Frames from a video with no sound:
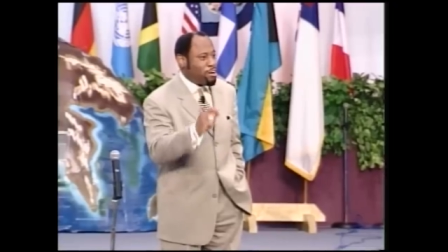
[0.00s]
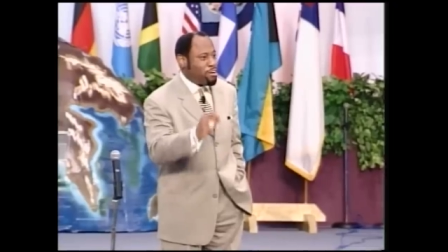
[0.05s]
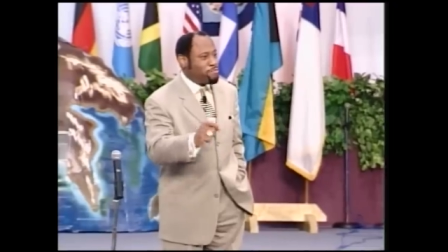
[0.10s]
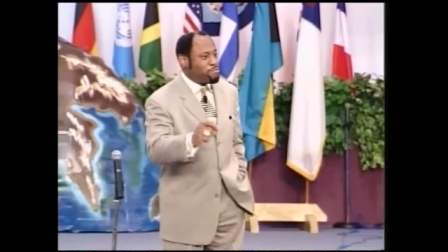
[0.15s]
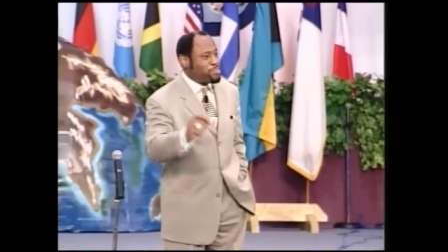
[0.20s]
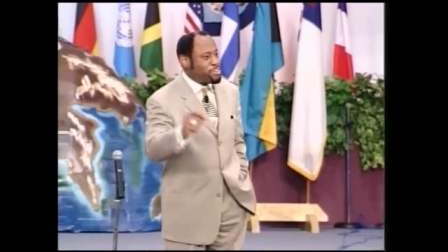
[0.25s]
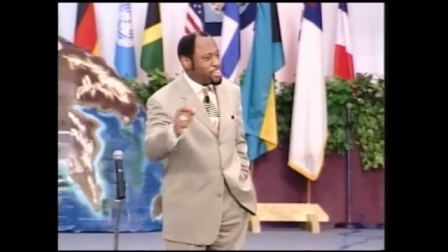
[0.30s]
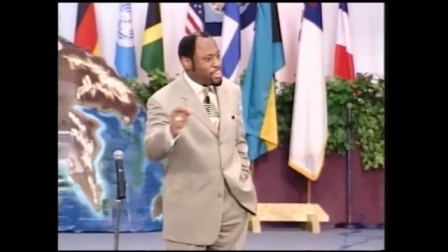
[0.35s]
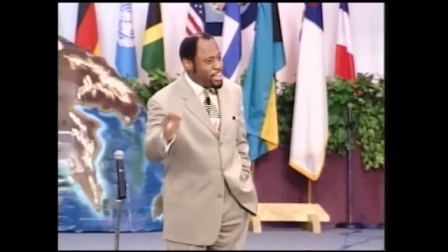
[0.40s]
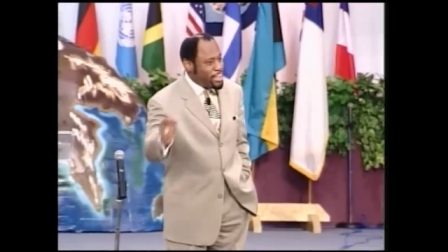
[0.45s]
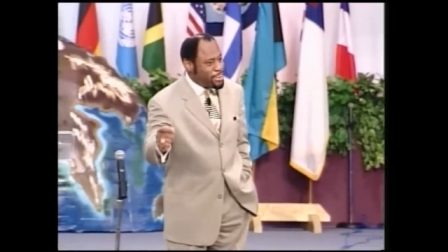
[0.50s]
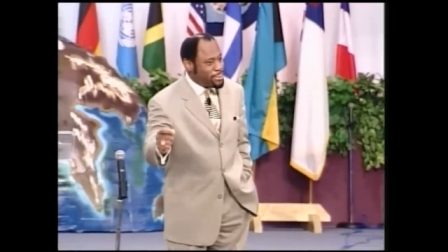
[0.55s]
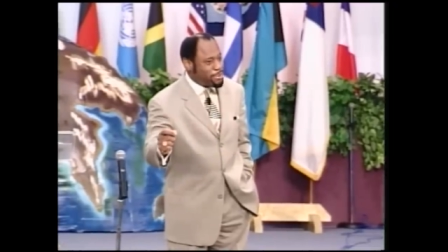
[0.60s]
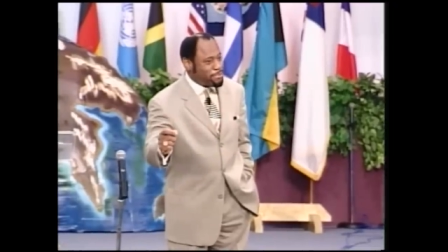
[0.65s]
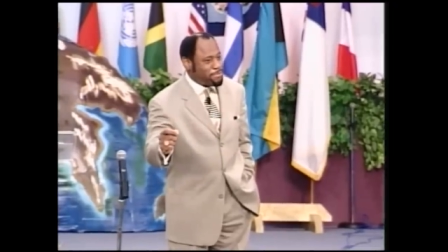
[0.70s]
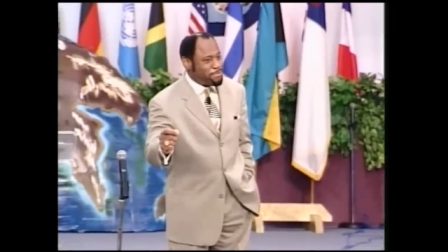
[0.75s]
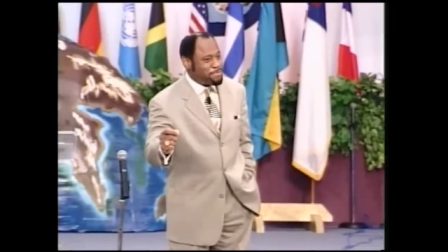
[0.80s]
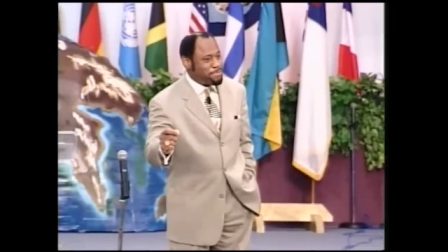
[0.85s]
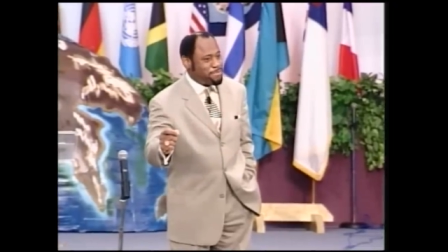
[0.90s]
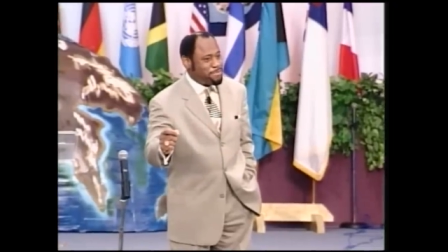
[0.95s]
of the
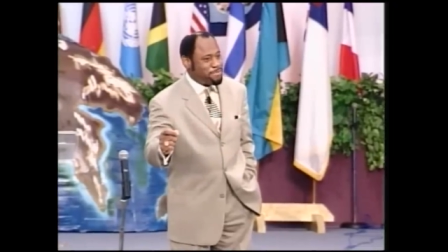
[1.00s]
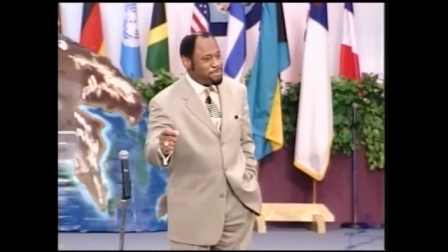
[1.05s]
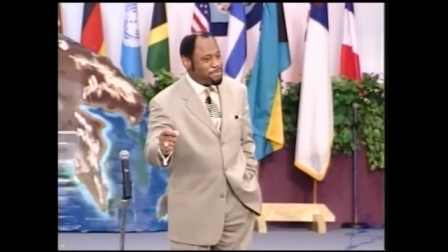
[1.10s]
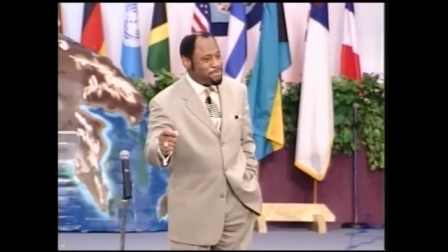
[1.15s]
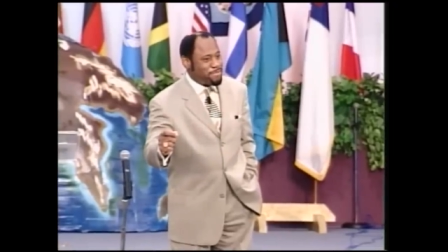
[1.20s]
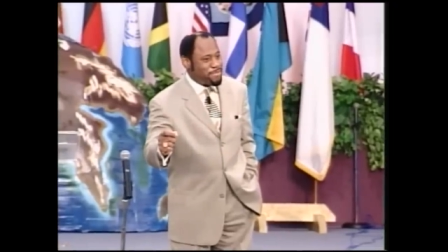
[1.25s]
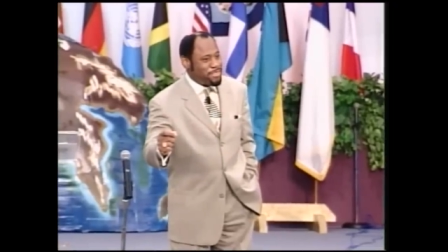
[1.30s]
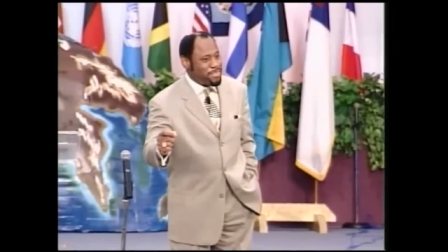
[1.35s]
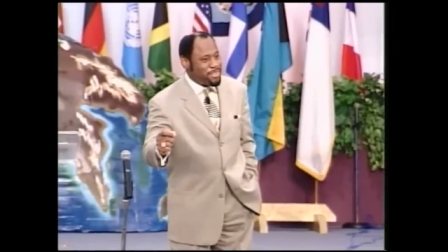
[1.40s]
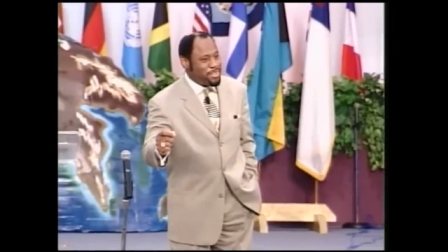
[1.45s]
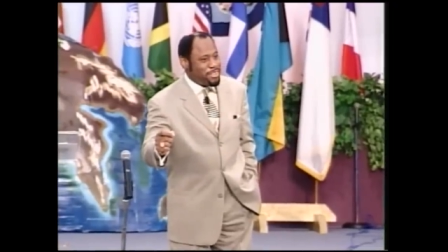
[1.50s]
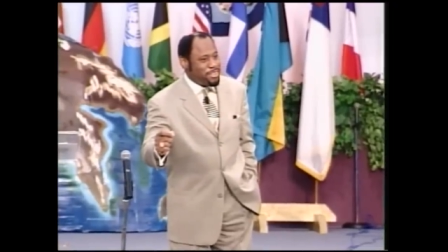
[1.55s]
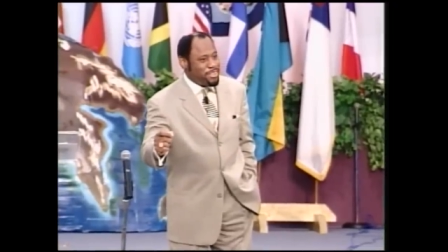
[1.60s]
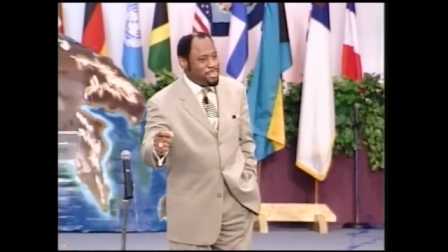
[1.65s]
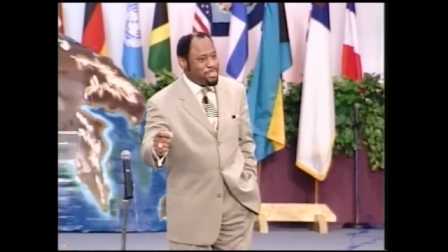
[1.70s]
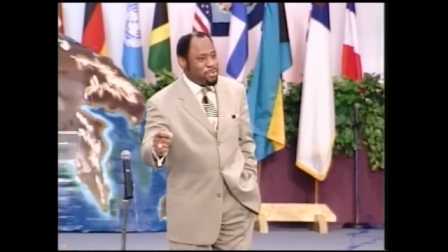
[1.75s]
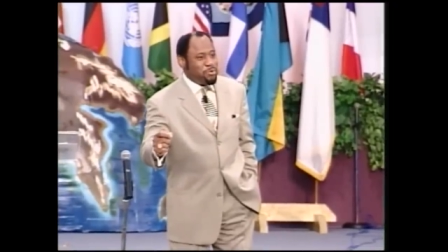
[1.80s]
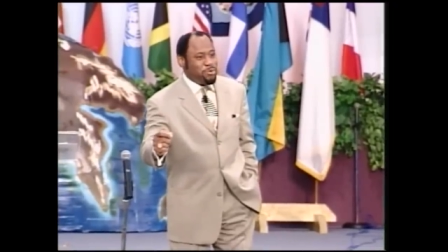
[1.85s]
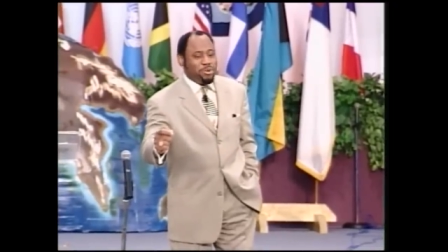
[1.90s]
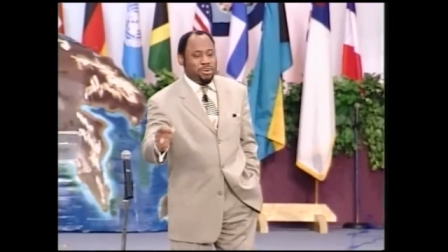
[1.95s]
kingdom.
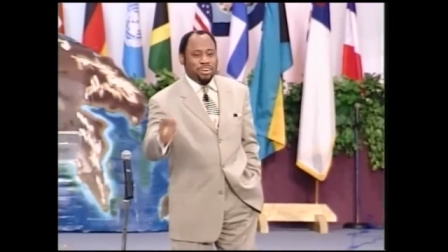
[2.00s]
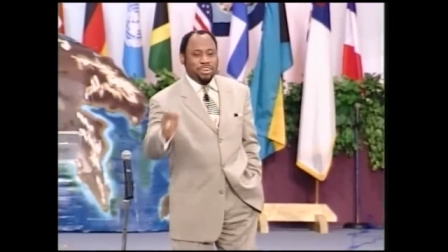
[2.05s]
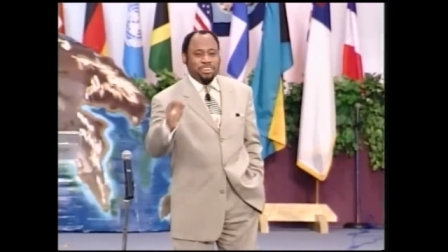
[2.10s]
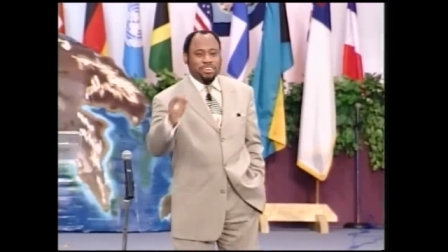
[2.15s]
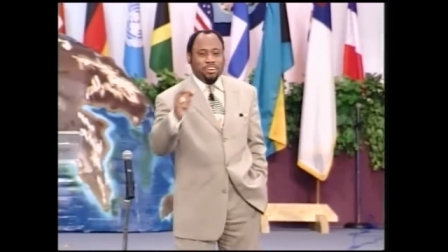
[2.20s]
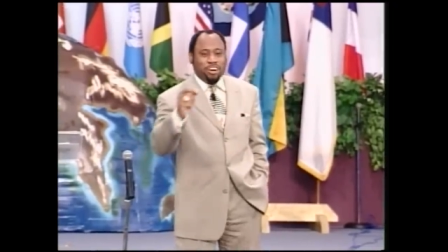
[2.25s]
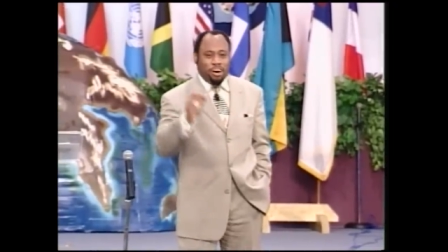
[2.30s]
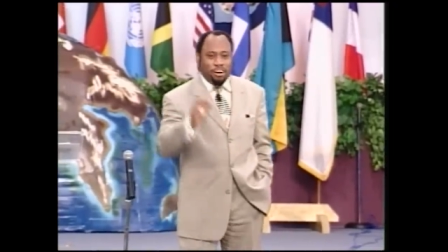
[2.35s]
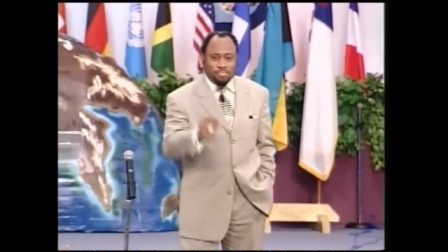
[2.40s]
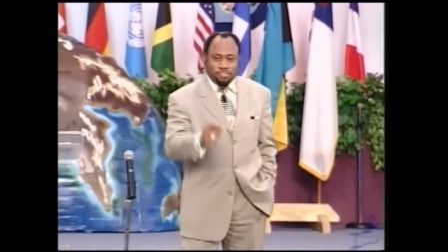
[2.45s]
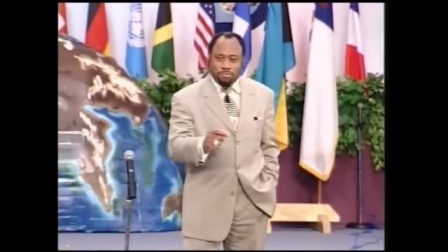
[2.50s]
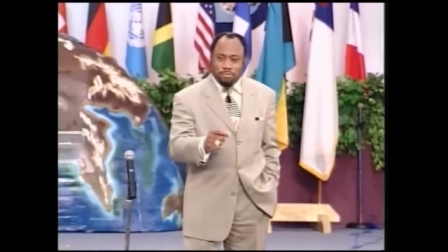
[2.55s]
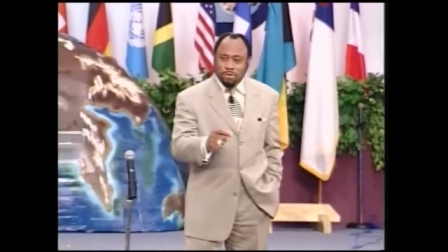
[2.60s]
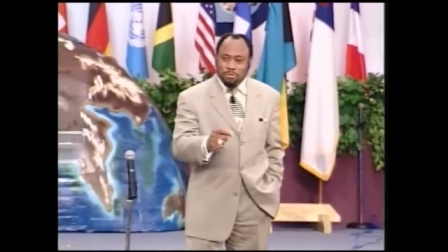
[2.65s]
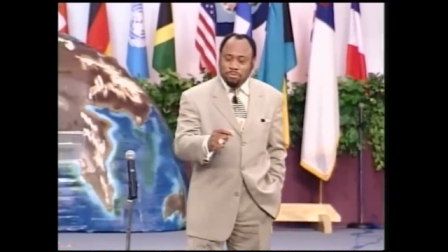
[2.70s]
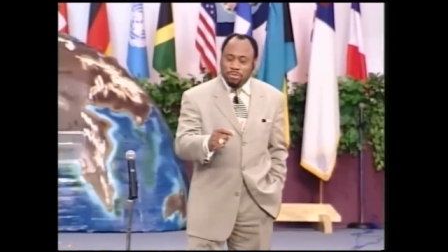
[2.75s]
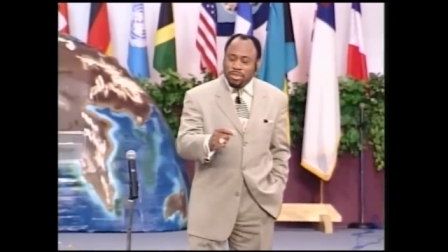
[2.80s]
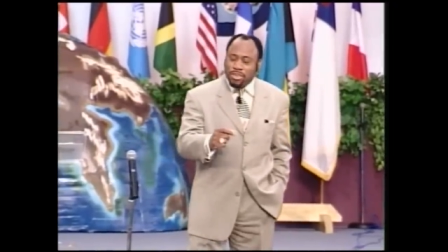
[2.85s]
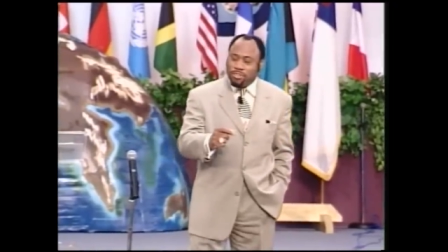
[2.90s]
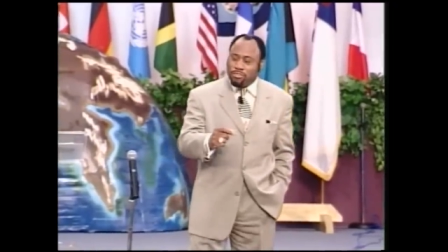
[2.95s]
The word
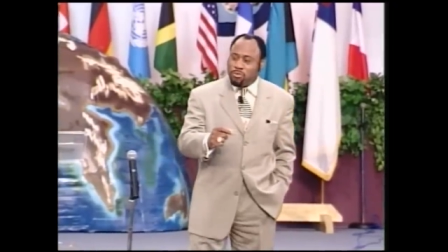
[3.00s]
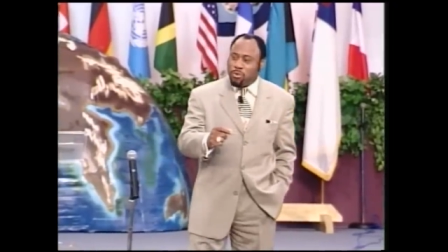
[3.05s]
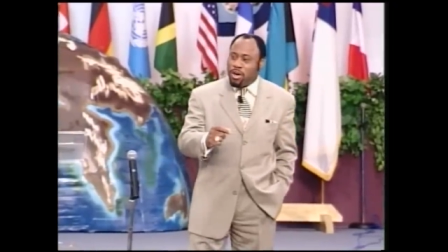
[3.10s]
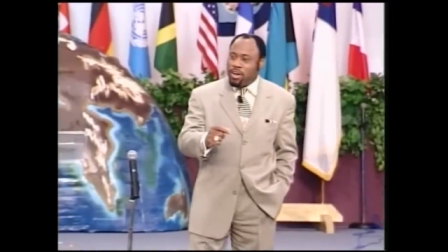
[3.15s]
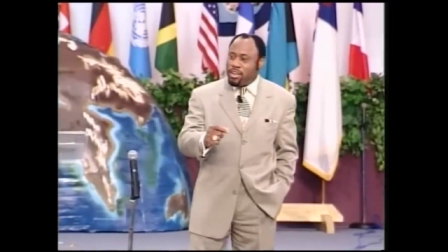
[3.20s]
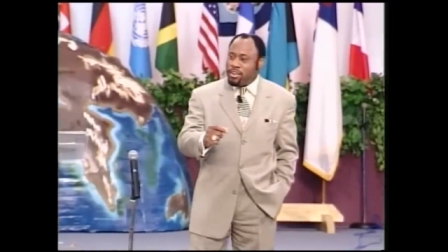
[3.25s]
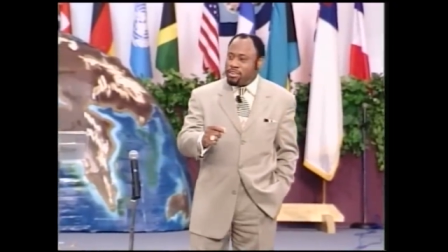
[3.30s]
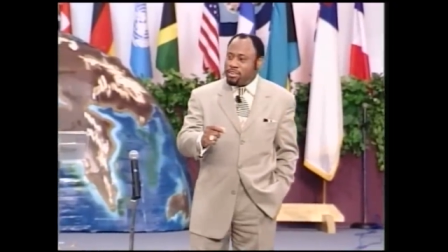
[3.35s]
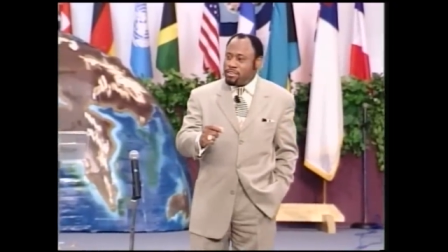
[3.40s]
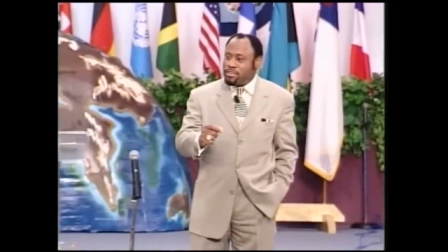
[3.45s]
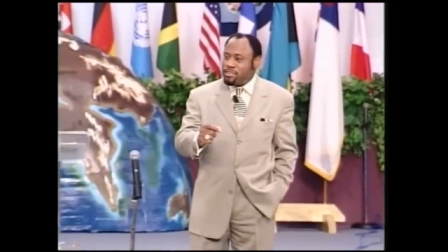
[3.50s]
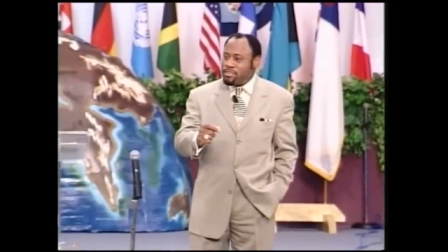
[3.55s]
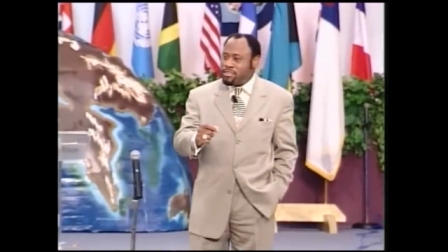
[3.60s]
gospel means what?